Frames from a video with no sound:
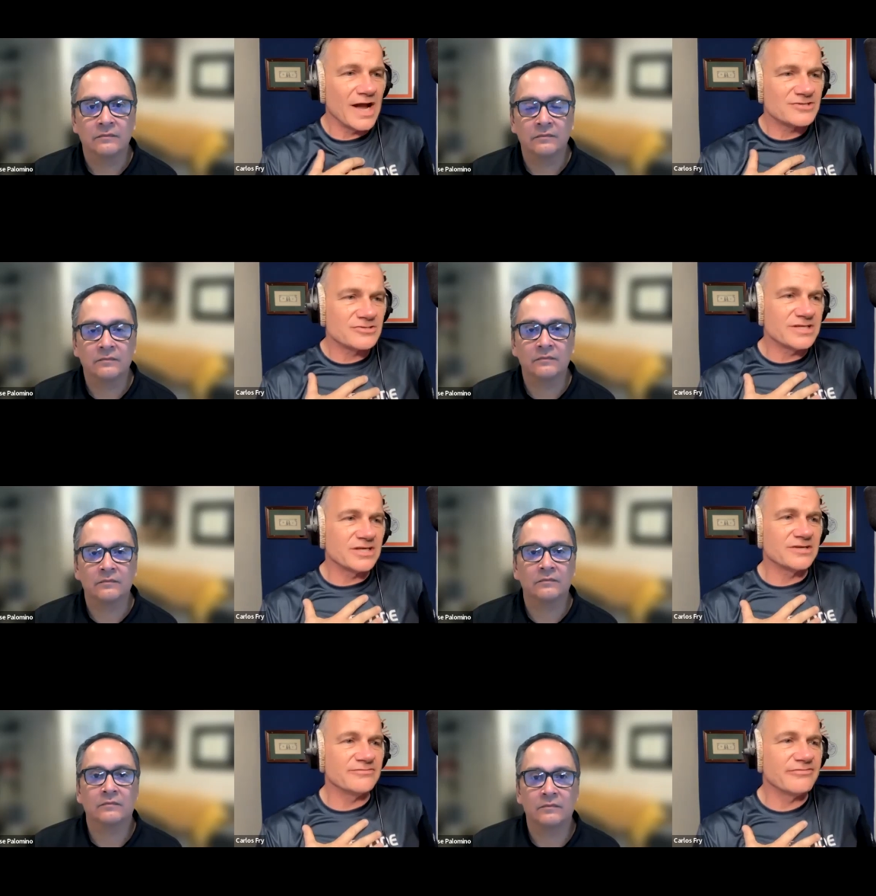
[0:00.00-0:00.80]

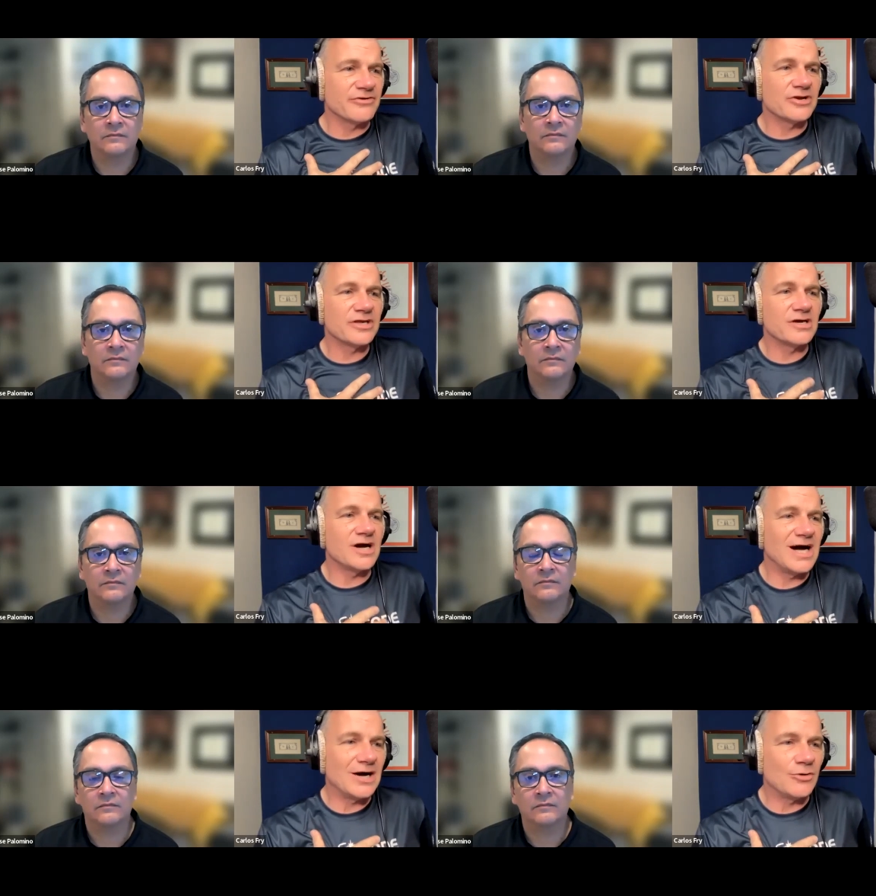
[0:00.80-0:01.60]
Speaker 1: actually converting
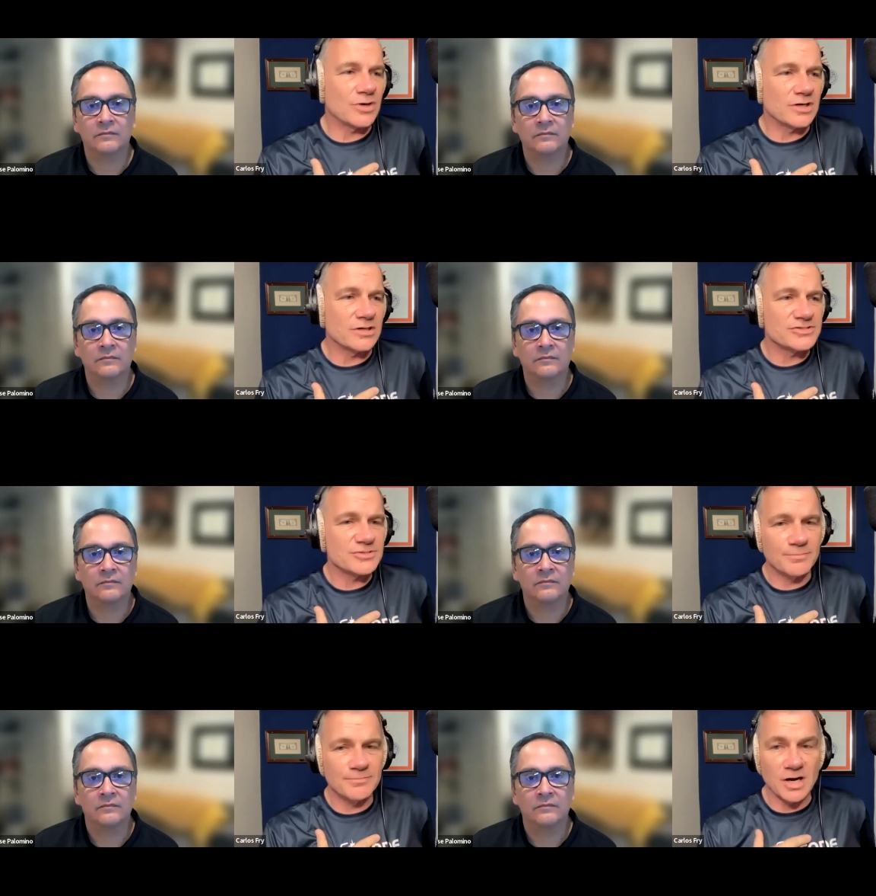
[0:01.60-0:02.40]
our
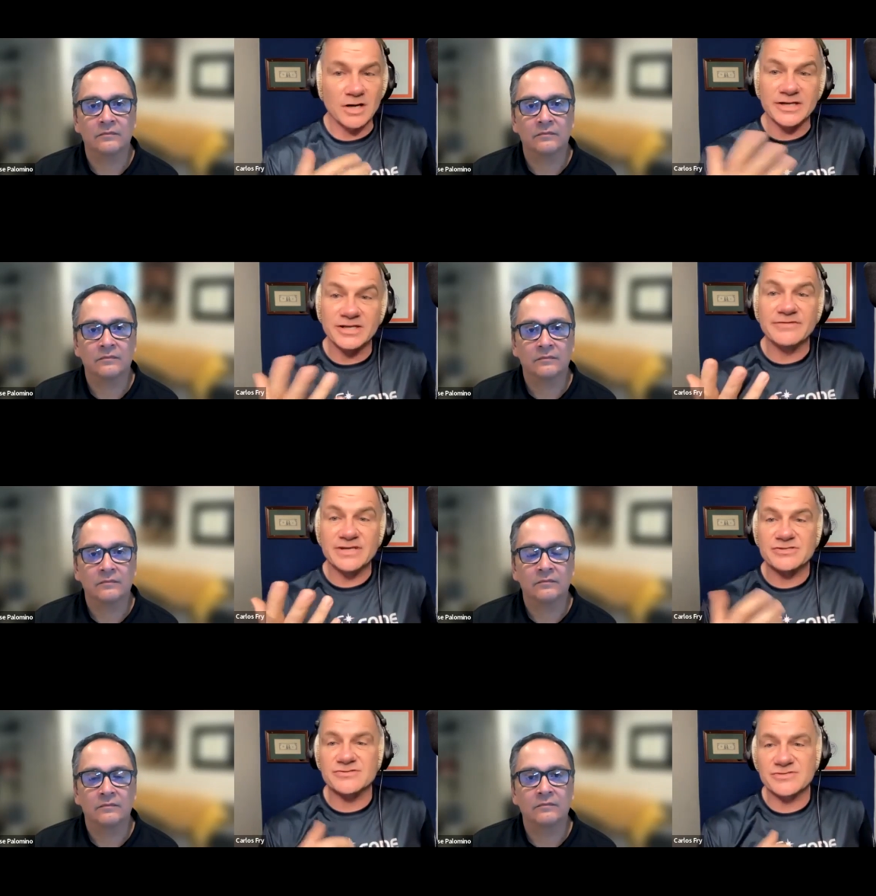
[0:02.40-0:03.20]

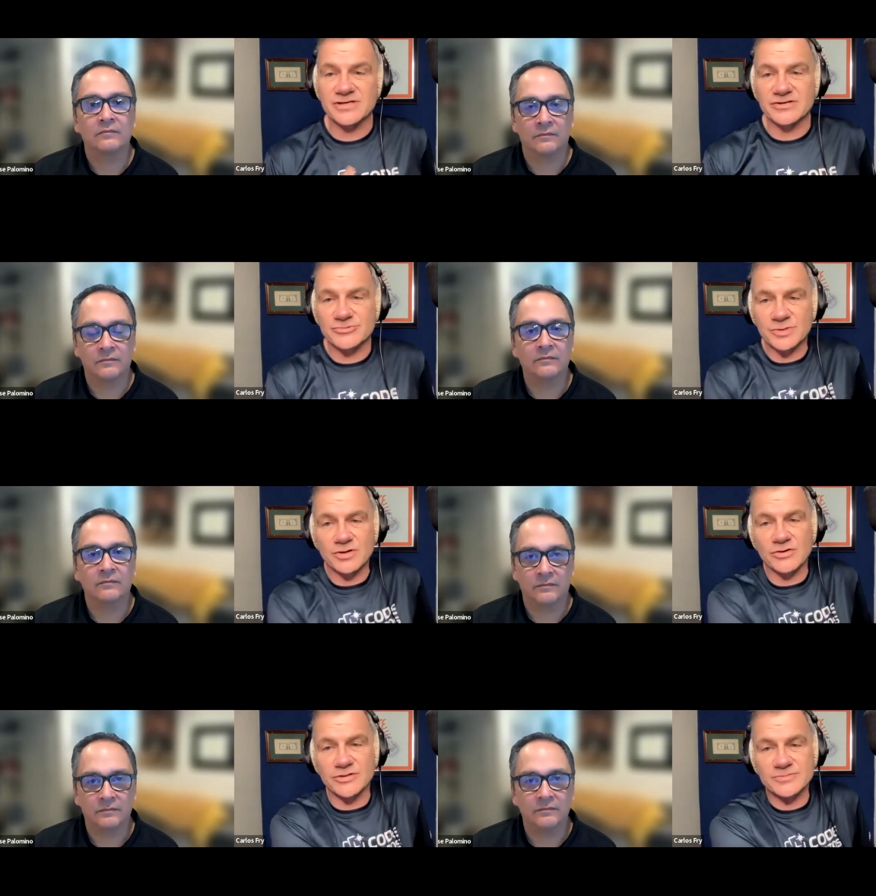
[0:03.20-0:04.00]
innovation centers.
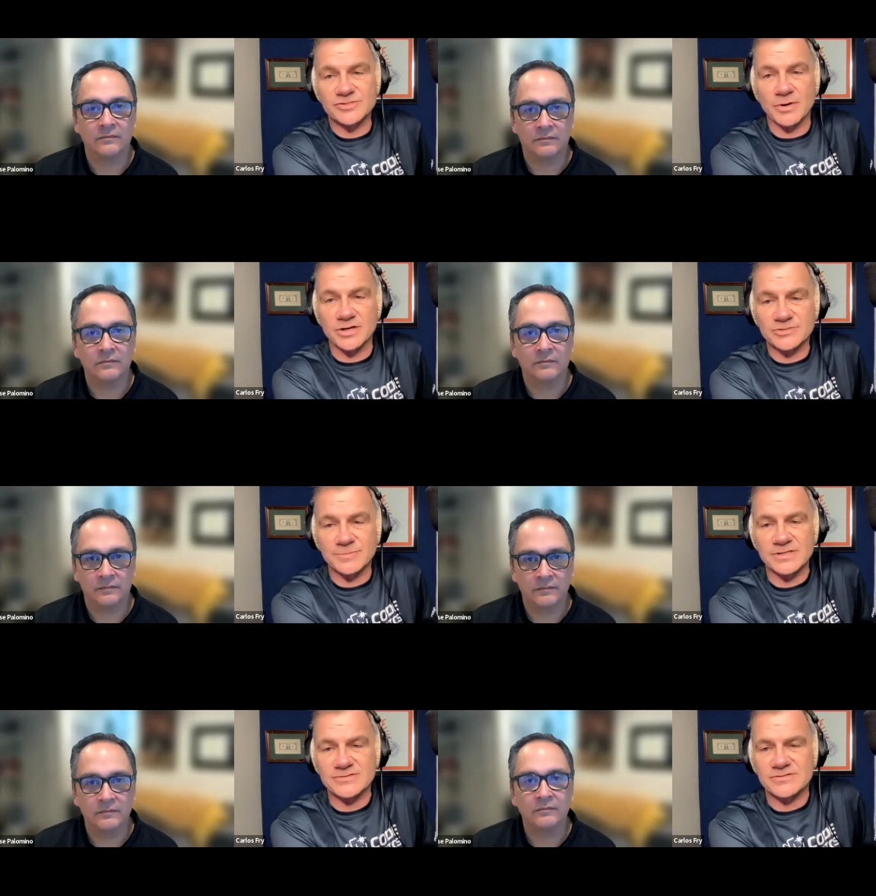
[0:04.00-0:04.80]
We call them Spark
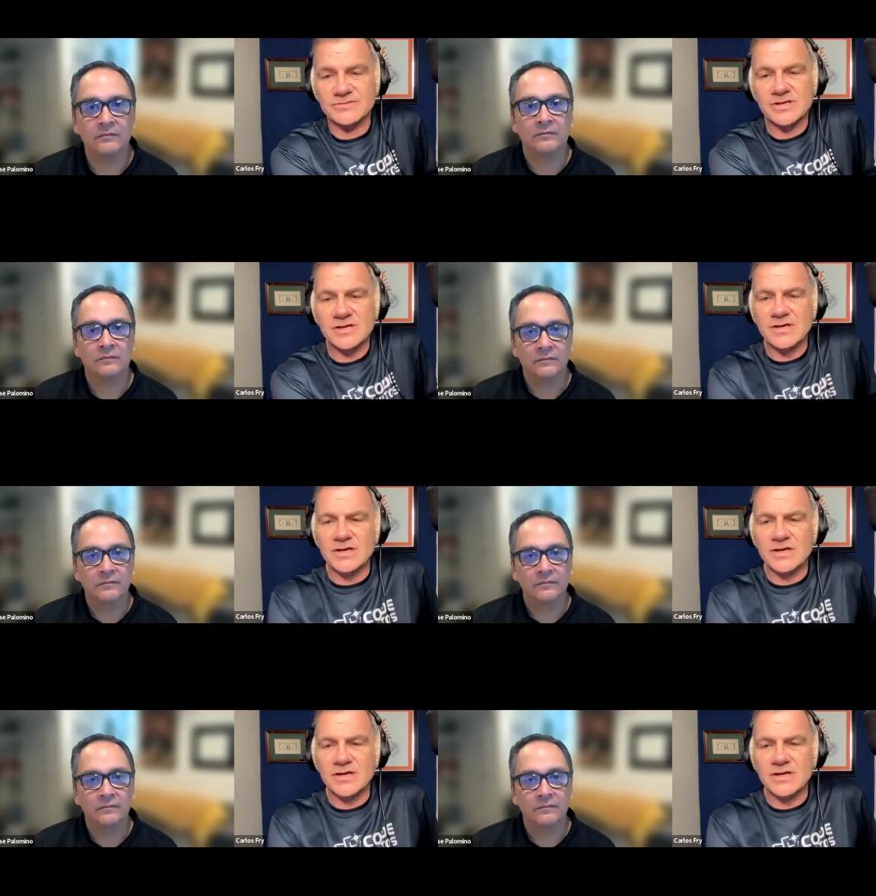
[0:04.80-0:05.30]
Spaces.